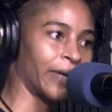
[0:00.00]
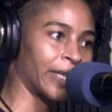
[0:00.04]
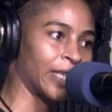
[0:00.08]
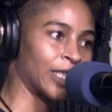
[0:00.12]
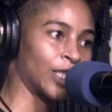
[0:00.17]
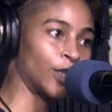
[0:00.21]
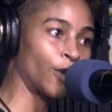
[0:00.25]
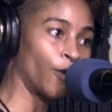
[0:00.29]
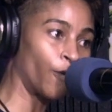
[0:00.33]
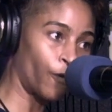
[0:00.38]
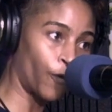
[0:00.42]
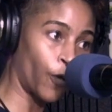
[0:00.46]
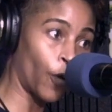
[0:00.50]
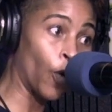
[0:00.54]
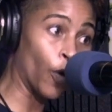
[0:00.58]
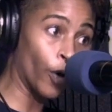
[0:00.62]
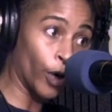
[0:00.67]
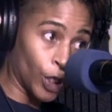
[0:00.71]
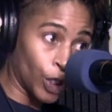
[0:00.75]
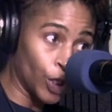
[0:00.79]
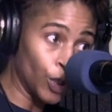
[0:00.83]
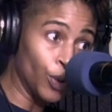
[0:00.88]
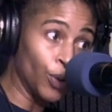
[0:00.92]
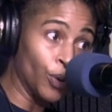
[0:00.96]
it's for
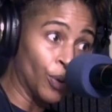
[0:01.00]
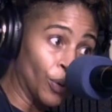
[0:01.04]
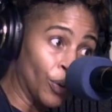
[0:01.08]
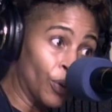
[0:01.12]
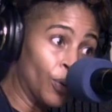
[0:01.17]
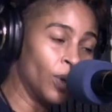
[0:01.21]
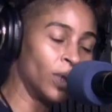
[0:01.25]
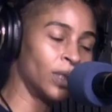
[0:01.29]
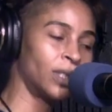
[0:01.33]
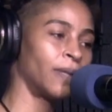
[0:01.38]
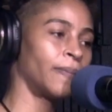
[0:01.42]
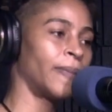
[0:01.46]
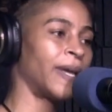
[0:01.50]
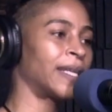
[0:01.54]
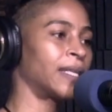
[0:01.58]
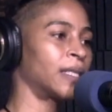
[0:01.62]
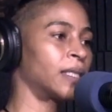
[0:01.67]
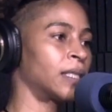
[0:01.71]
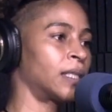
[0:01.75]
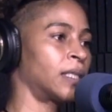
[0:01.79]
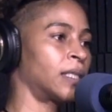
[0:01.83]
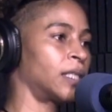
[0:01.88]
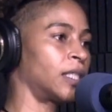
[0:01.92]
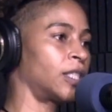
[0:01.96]
you to make the
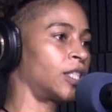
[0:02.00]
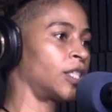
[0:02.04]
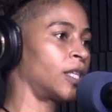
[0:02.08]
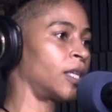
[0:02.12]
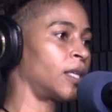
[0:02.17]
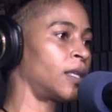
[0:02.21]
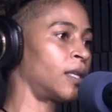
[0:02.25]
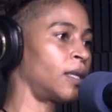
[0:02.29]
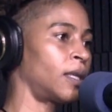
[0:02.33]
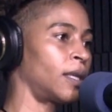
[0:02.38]
decision